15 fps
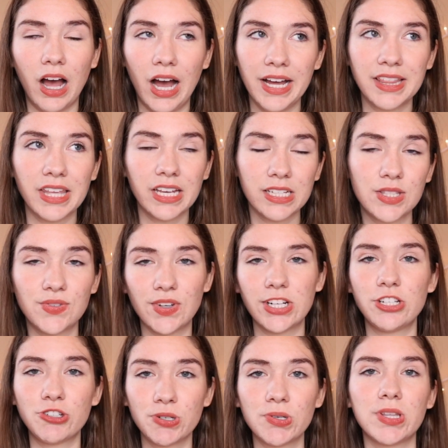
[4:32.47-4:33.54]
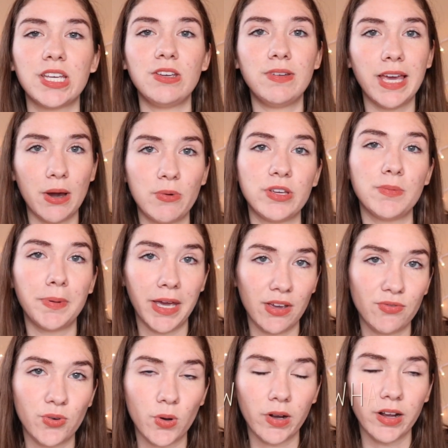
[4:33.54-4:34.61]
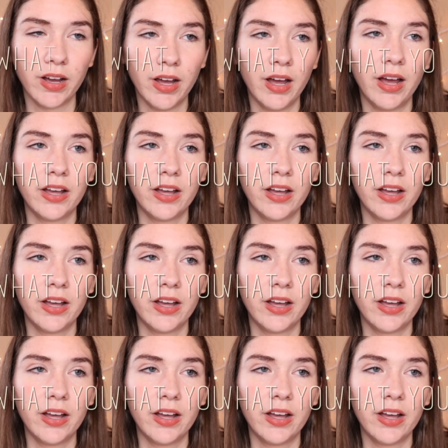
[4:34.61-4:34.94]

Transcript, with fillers: I think it's very true that you get what you pay for.